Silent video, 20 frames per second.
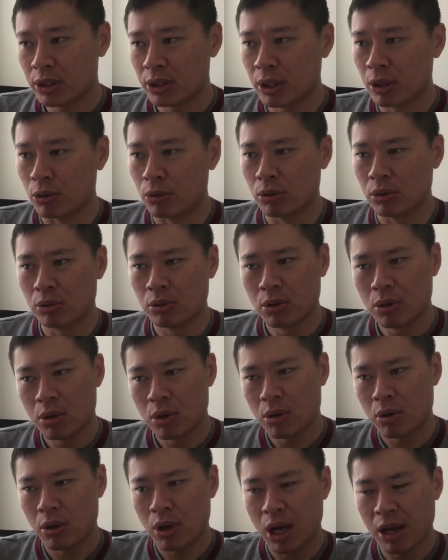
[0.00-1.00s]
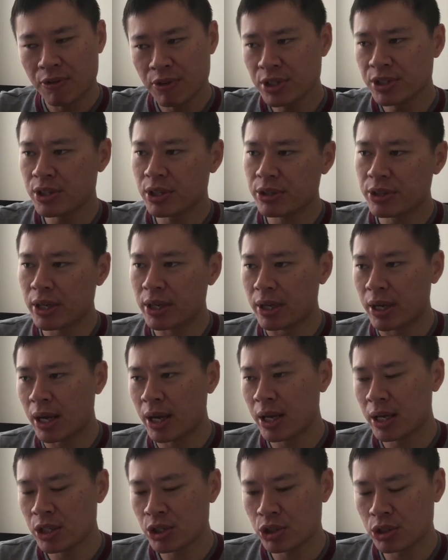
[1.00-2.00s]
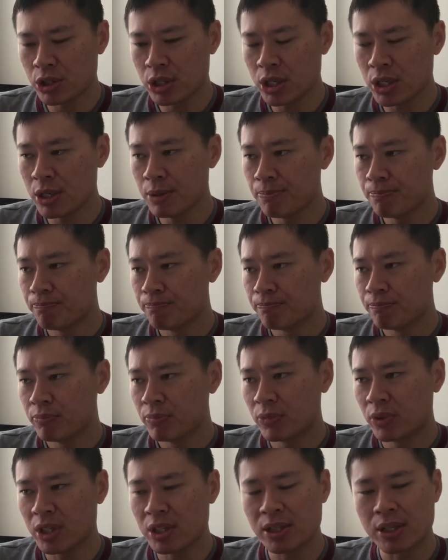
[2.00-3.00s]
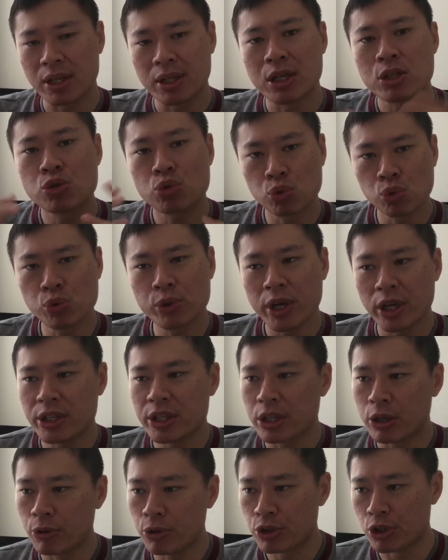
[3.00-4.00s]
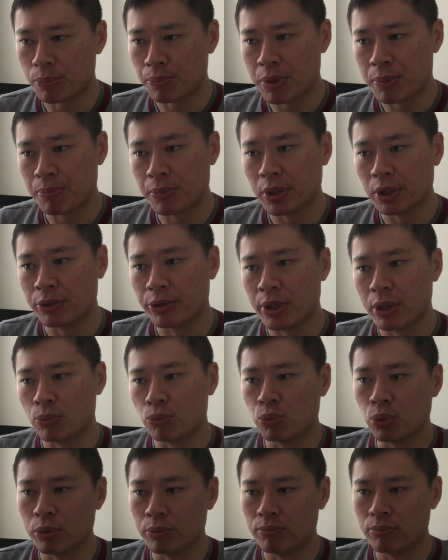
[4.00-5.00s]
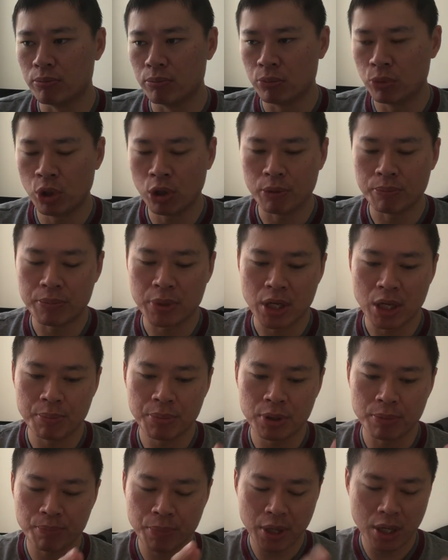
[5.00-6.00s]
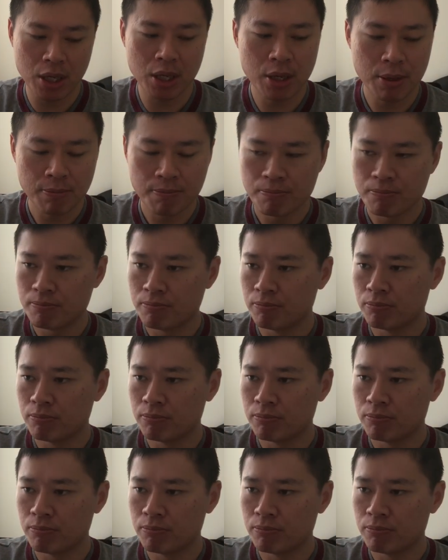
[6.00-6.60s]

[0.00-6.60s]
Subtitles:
Now, having said that, I actually think that there's two categories of people that would not be able to pay